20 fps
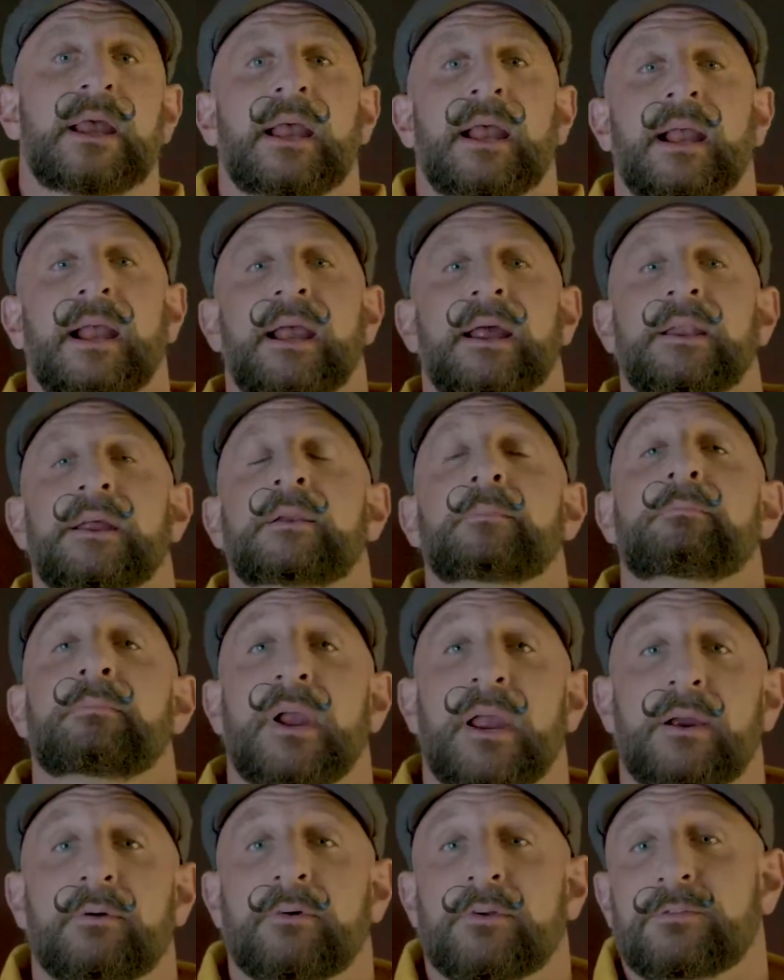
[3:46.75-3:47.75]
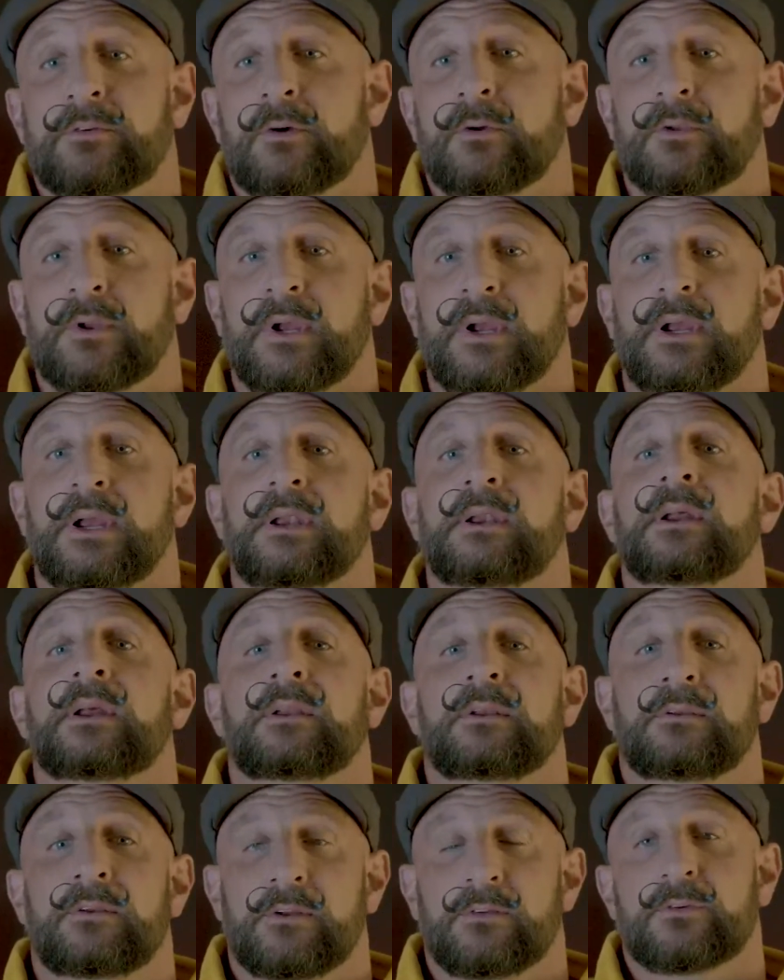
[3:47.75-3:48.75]
and it may result
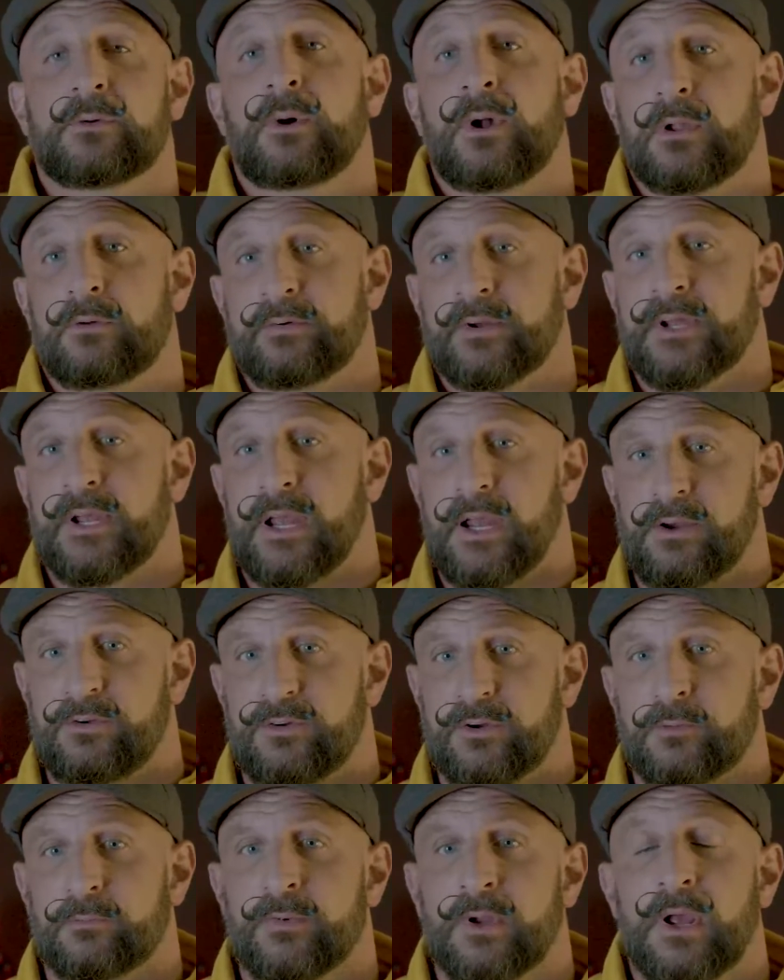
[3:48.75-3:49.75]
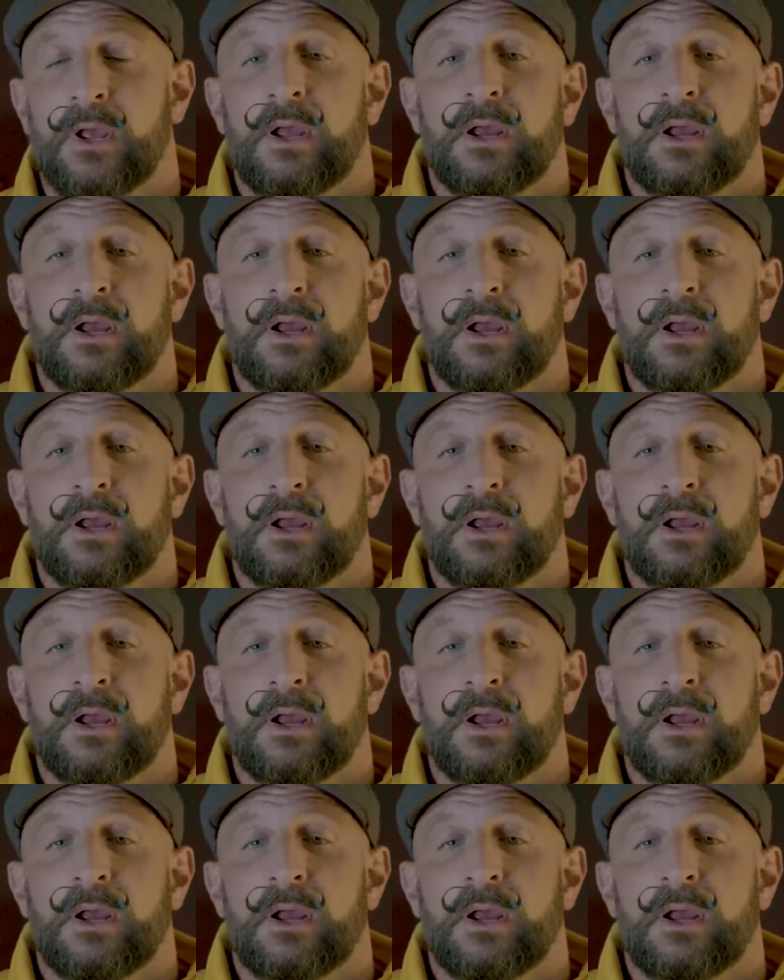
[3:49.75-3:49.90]
in disqualification.